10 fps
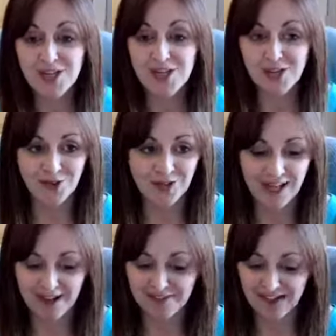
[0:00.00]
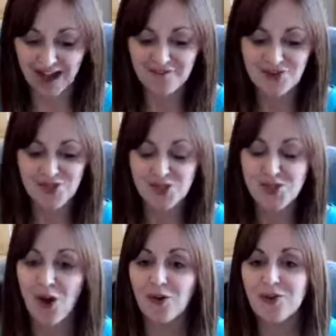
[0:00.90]
You'll get the Canva
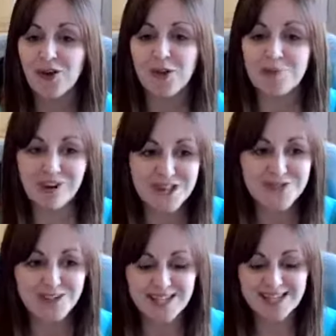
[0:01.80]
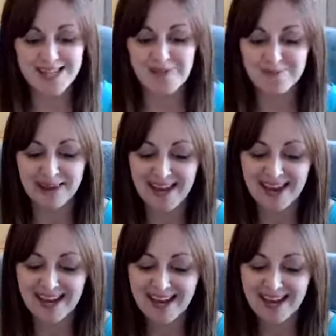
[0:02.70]
tutorial, a press release
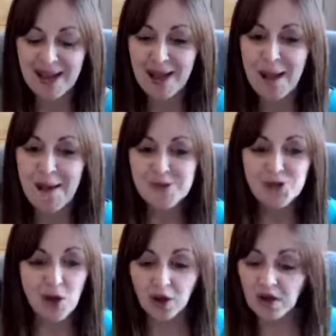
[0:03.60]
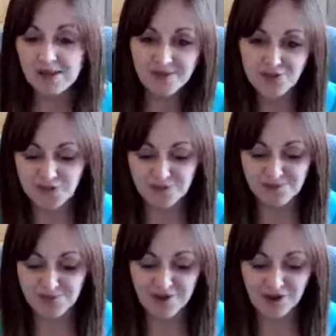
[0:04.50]
template, loads of
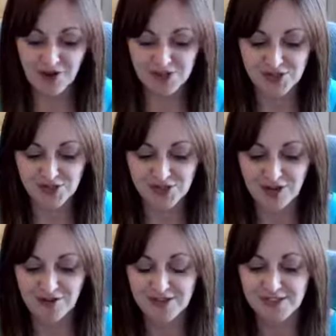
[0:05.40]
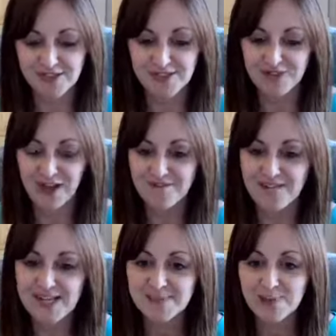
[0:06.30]
pre-recorded tutorials. You get a
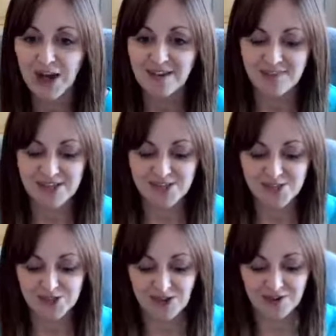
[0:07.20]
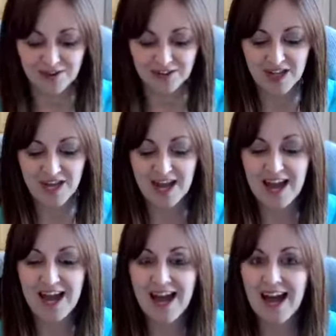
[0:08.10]
Facebook adverts tutorial
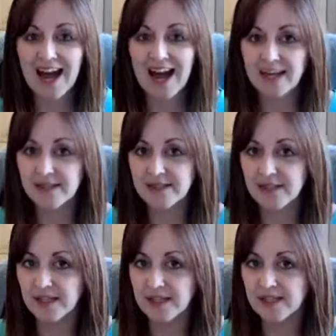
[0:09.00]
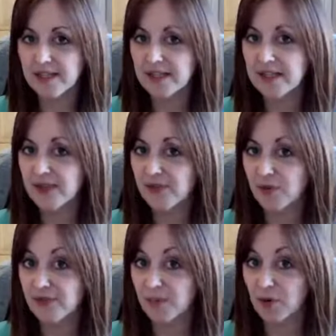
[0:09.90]
and a
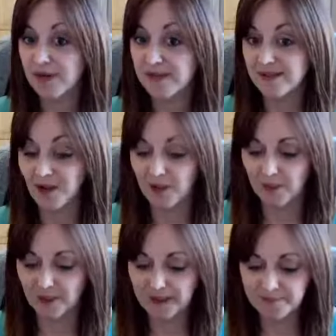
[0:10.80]
few surprises along the way.